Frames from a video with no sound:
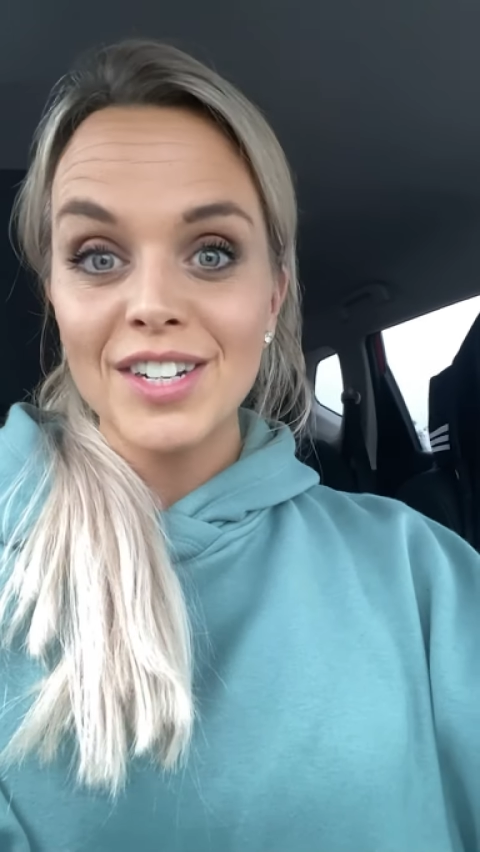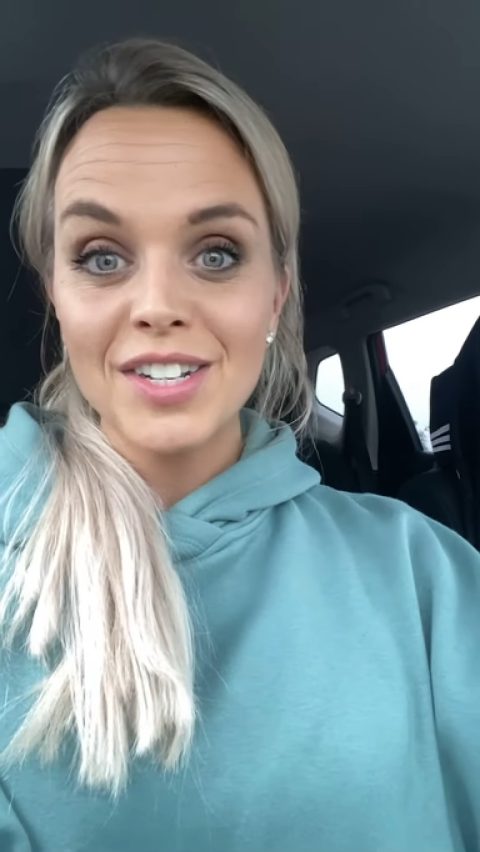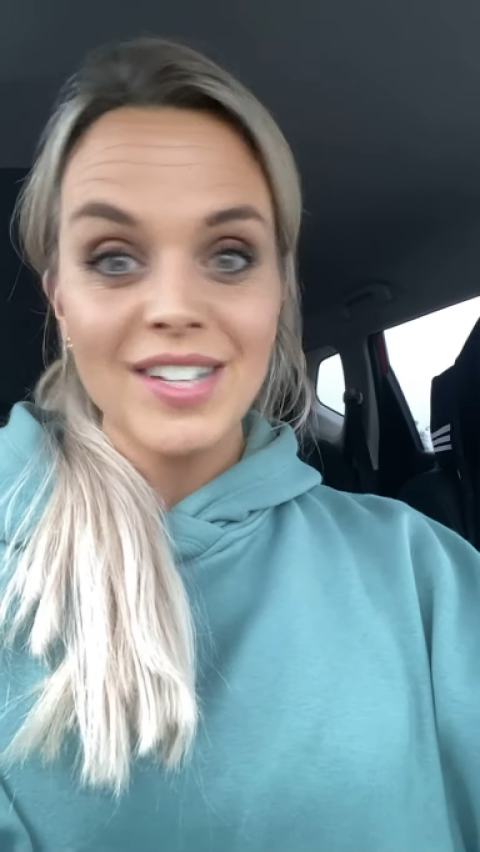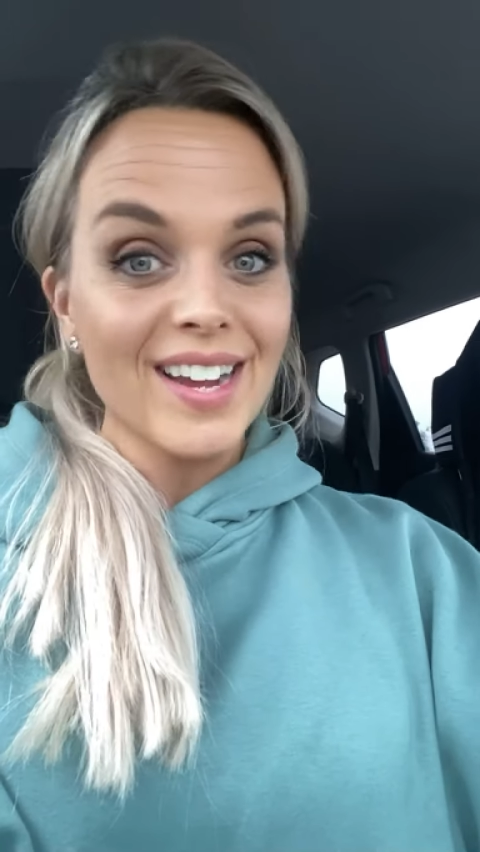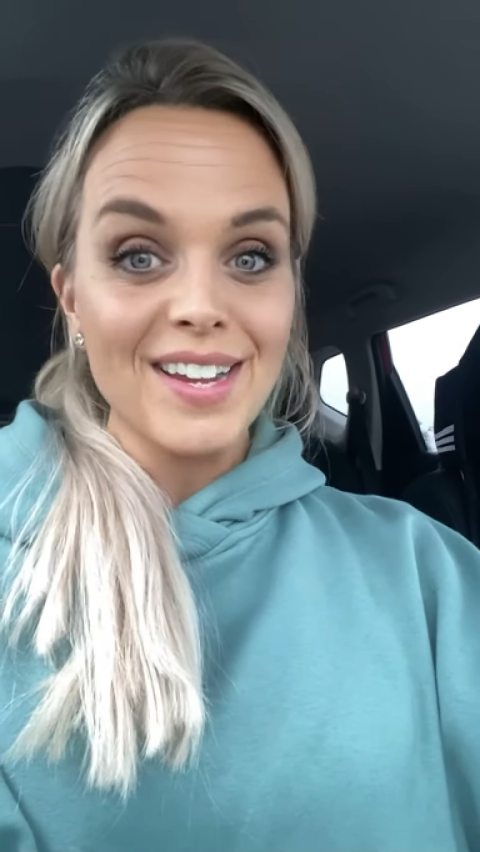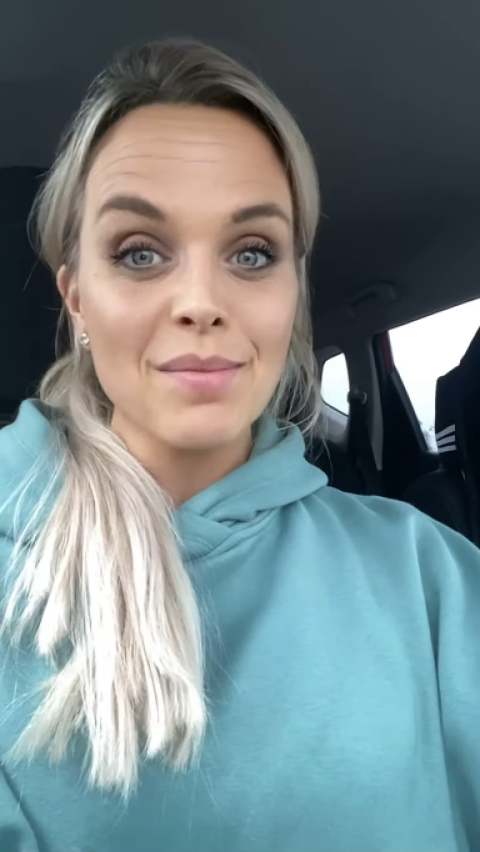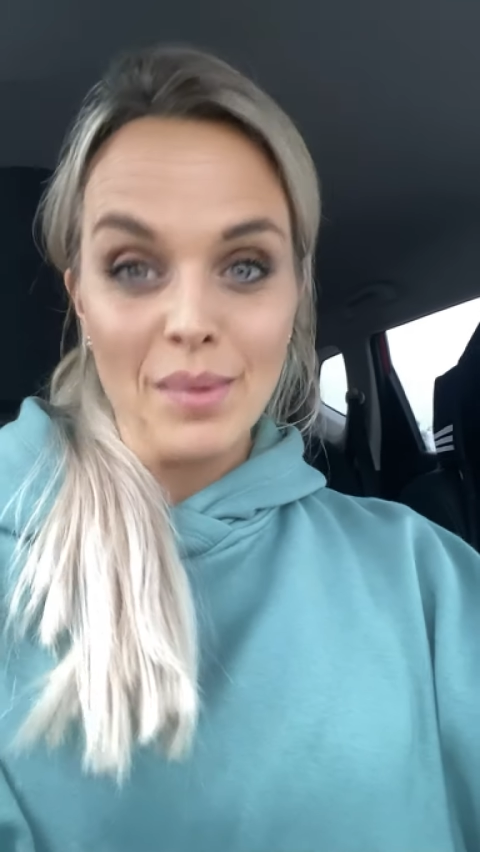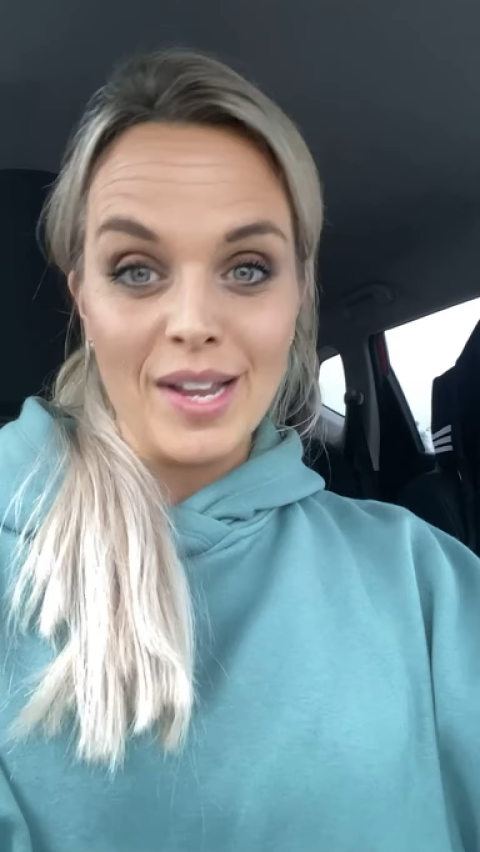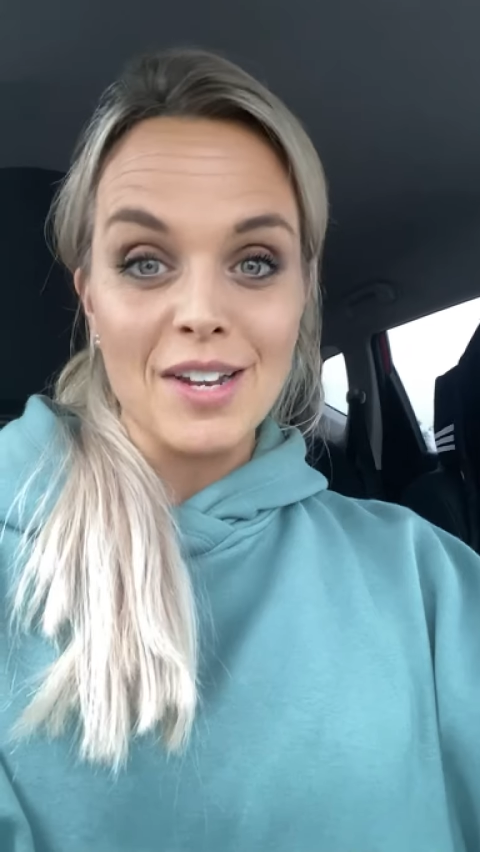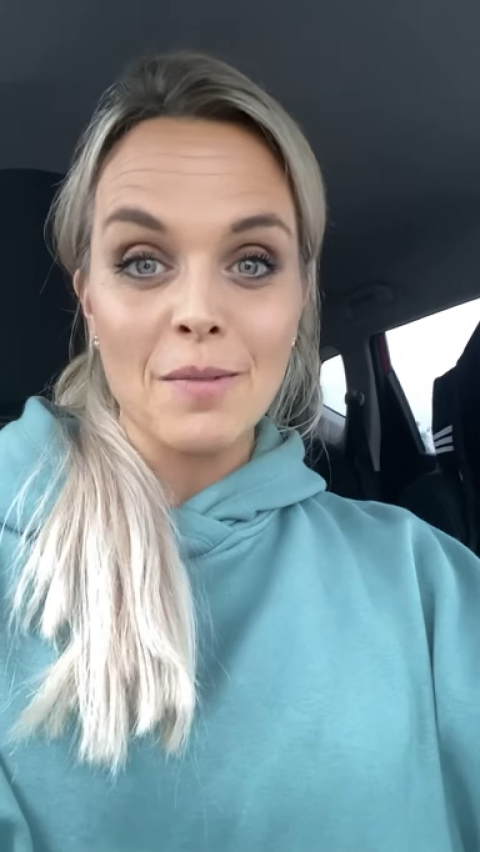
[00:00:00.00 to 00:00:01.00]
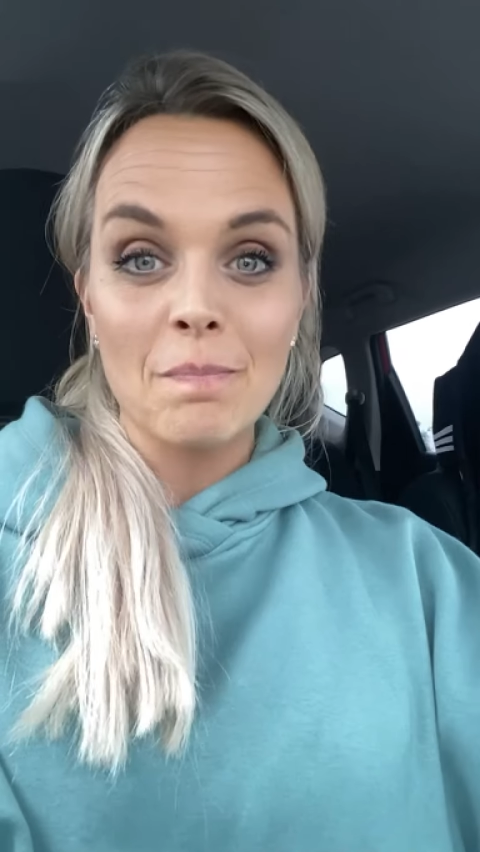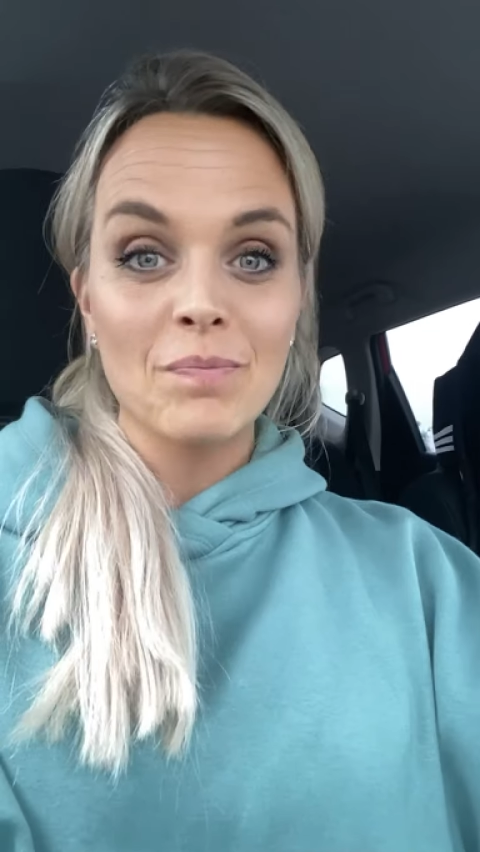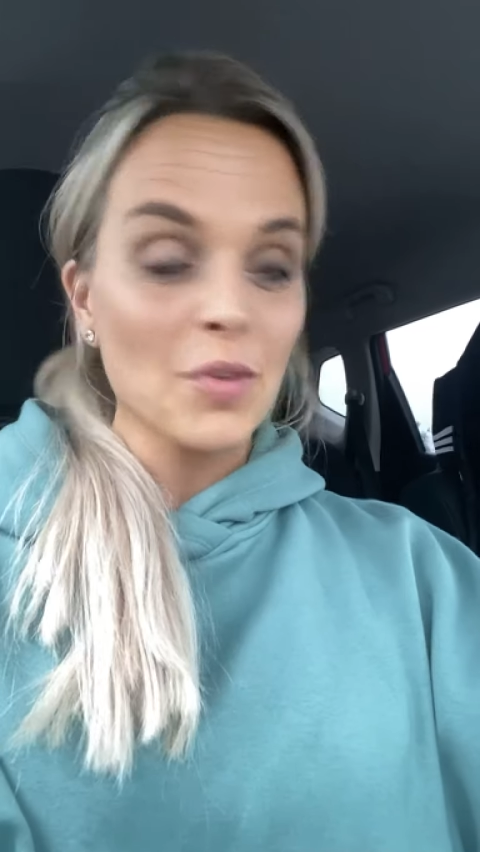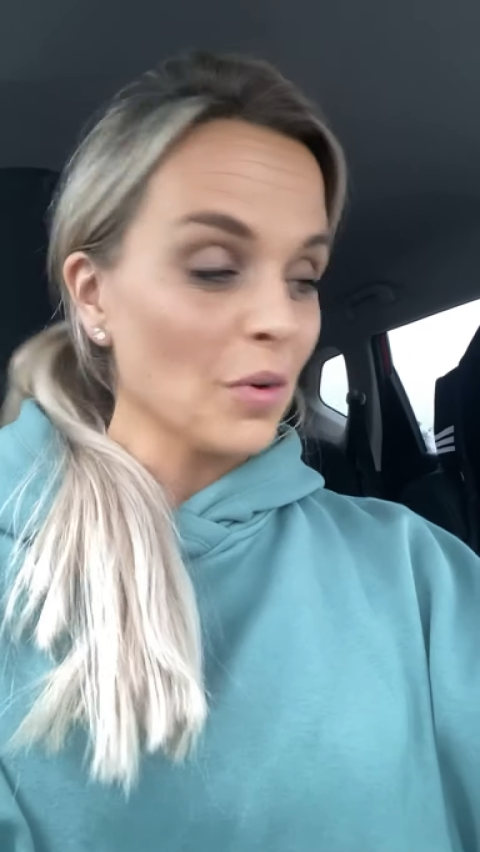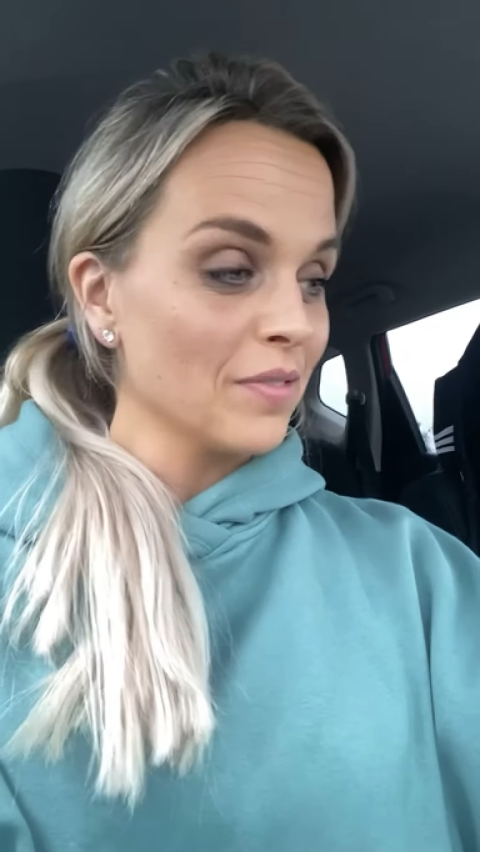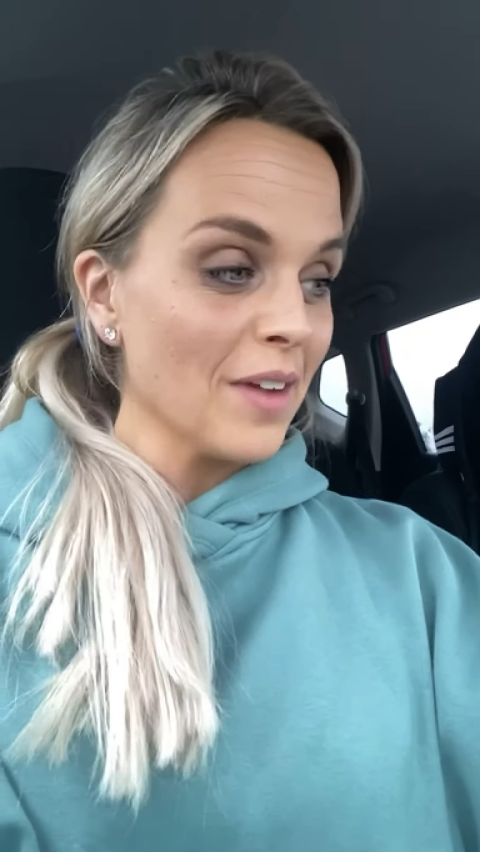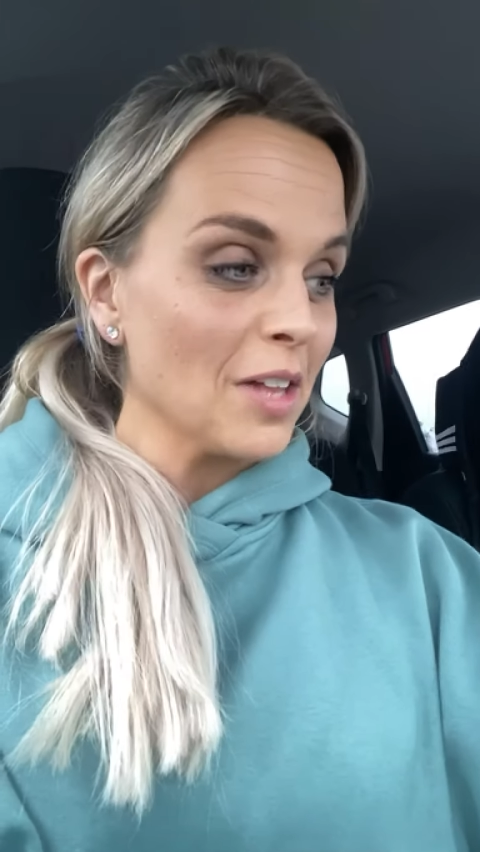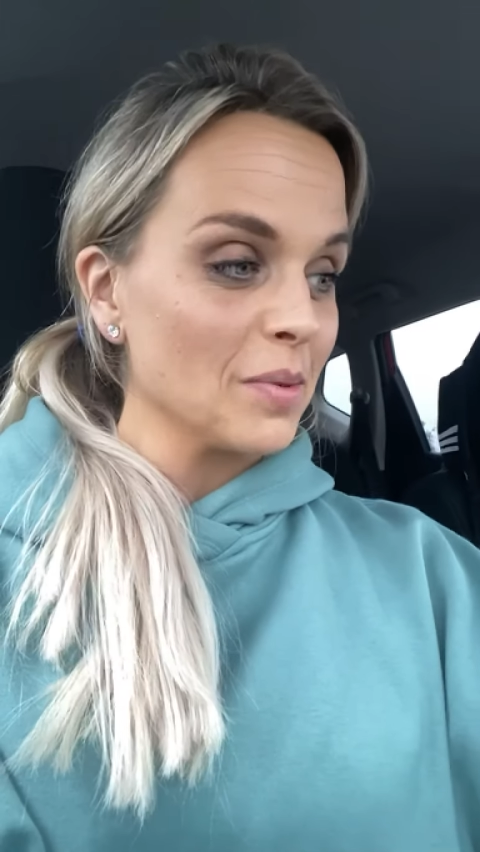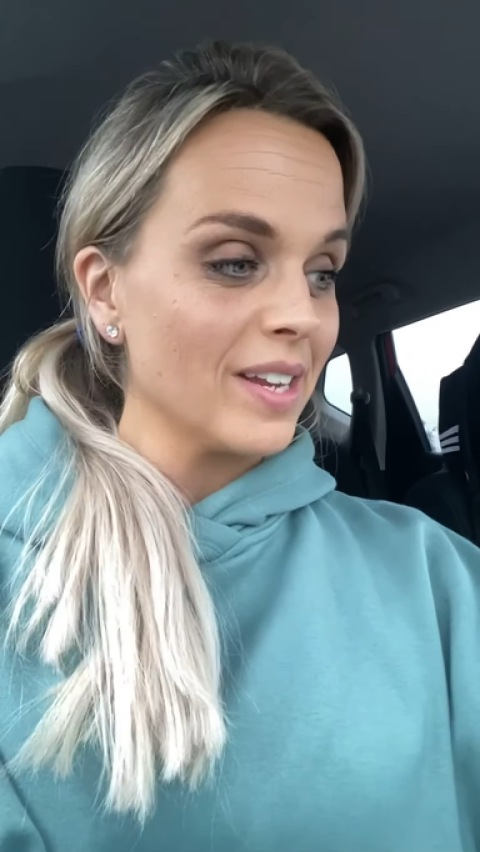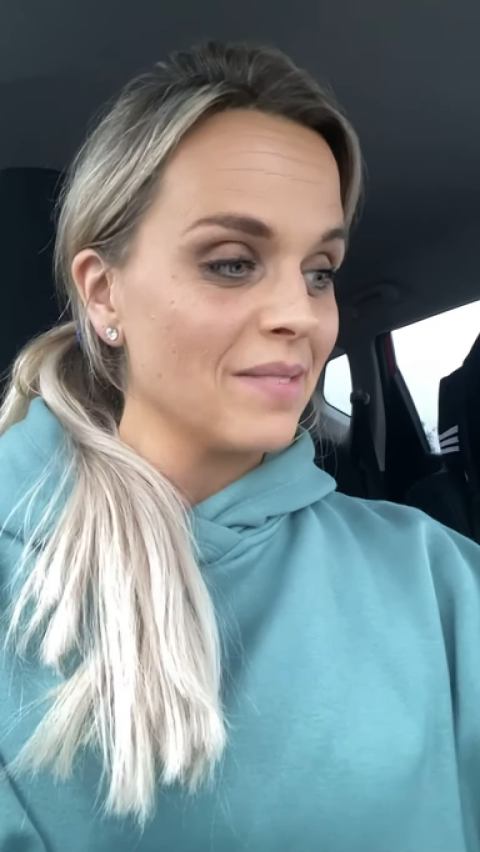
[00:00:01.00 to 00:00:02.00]
diet plan you're
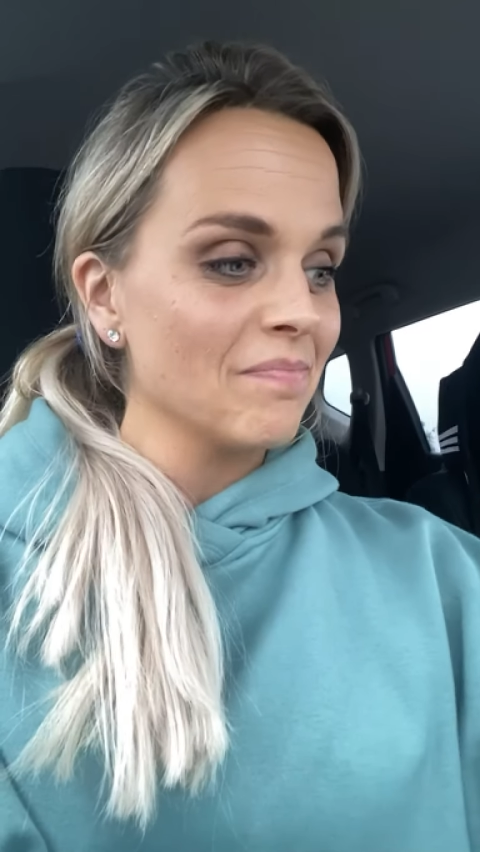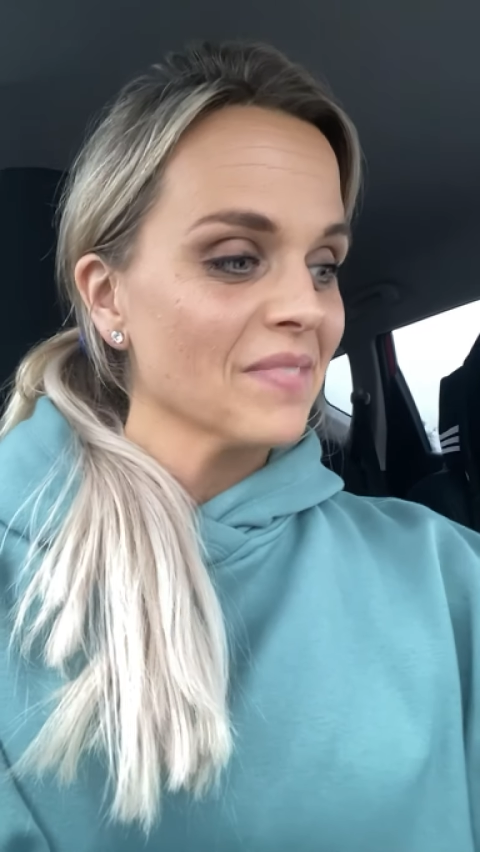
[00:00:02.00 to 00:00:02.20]
following,